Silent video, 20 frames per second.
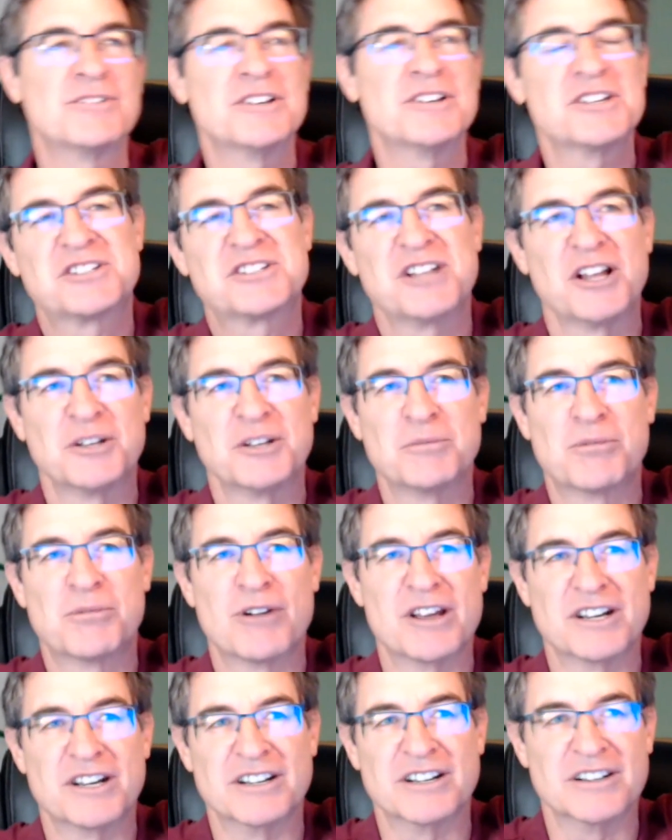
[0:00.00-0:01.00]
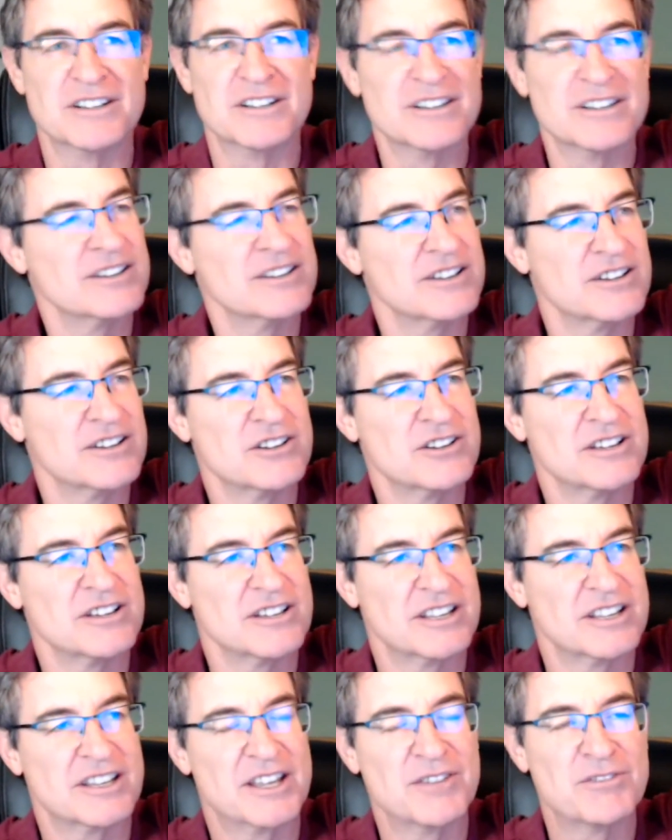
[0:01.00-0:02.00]
celebrating
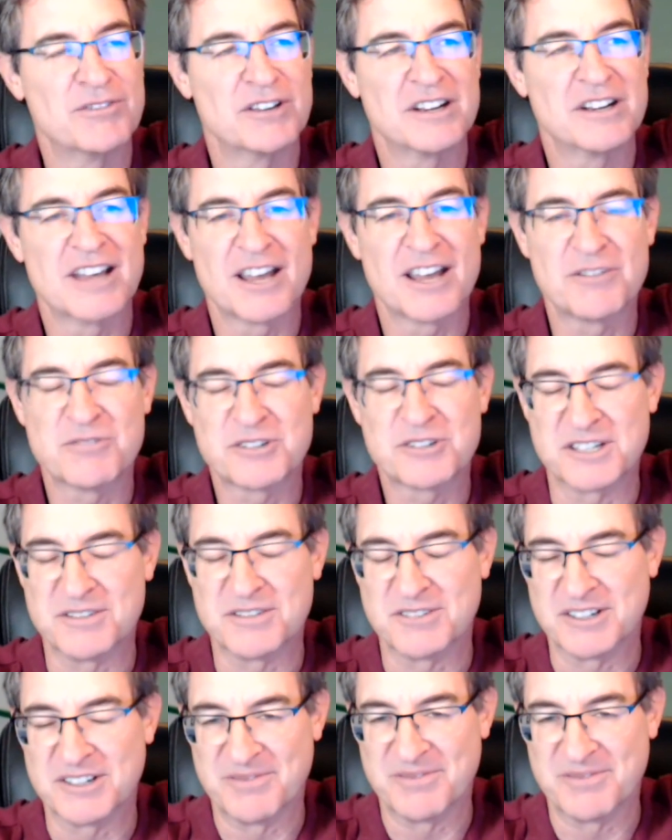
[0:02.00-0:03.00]
giving and receiving